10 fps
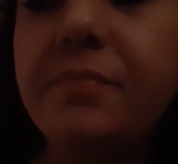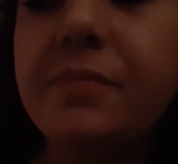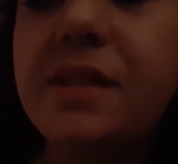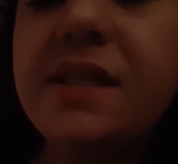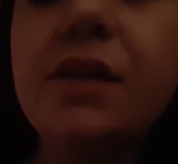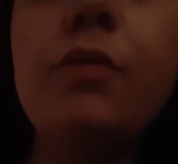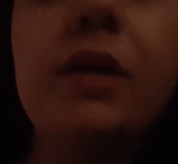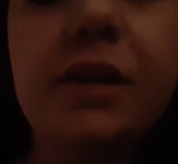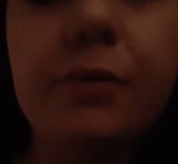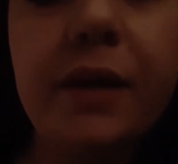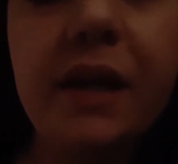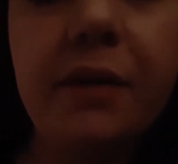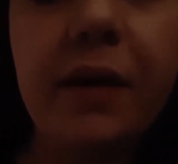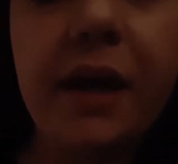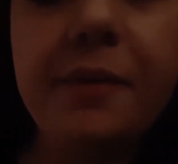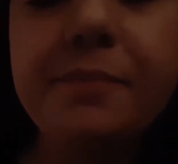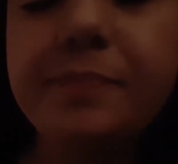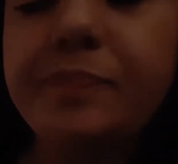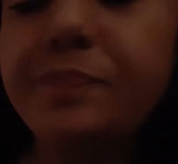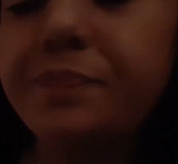still wanted a reading, right?
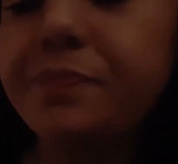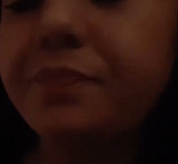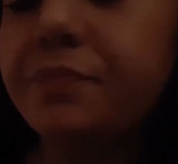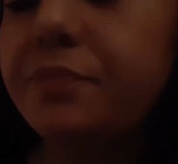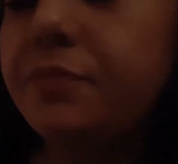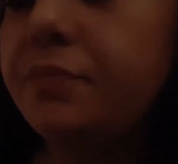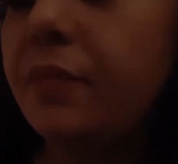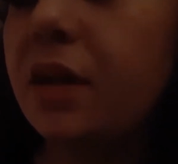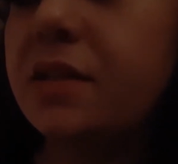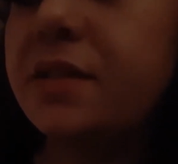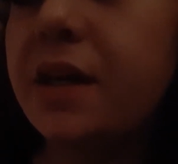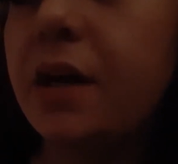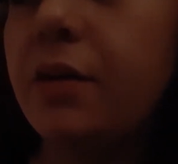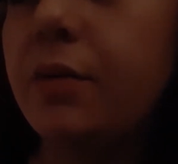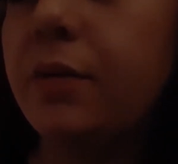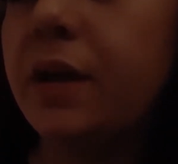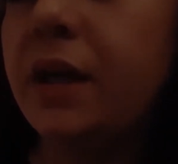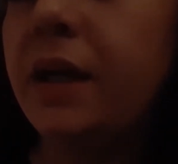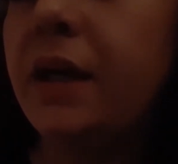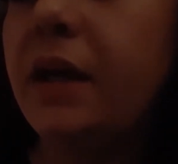So
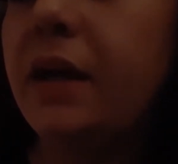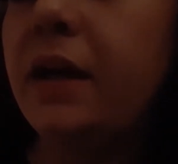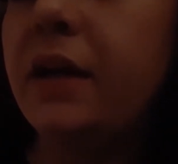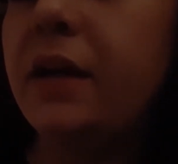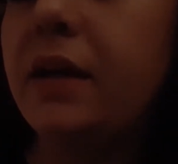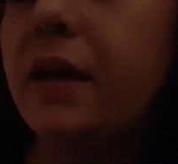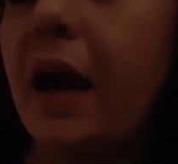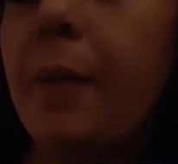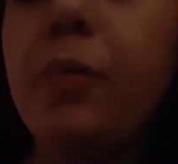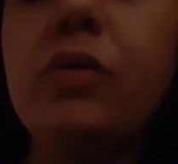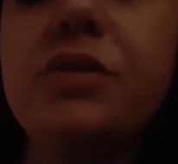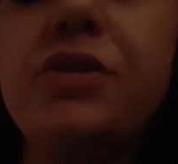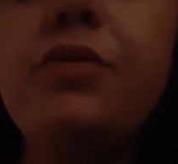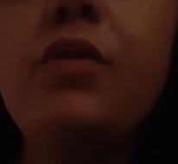I pulled two.